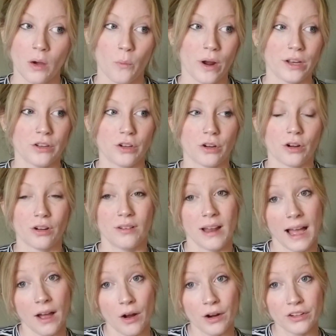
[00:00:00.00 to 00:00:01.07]
When you're
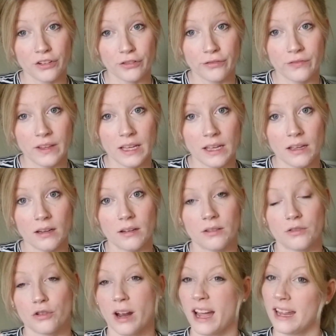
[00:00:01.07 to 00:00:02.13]
not on your feet,
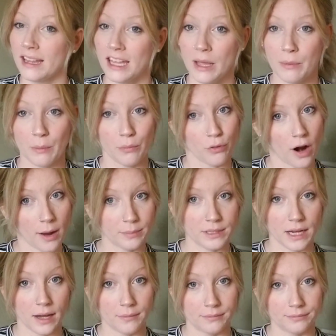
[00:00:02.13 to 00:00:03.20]
try and keep them propped
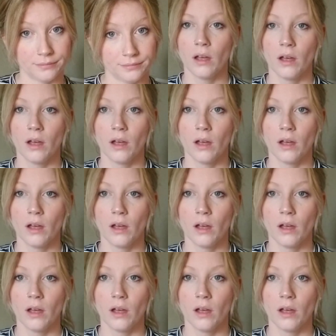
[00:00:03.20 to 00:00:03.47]
up.